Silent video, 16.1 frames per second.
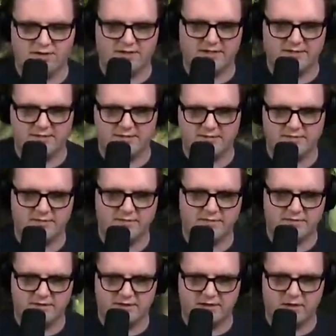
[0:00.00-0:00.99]
a,
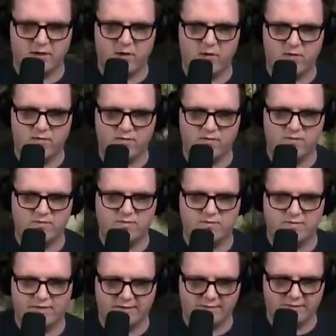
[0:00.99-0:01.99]
like a oh,
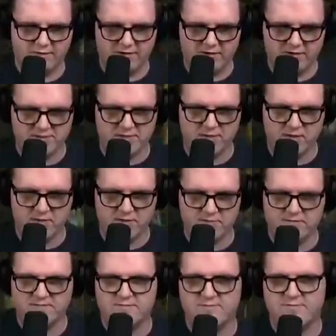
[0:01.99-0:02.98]
like a figure zero.
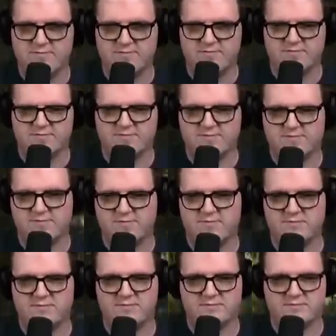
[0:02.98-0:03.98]
Yeah, no, you're looking at
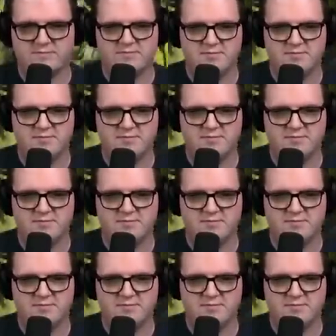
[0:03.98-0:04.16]
a figure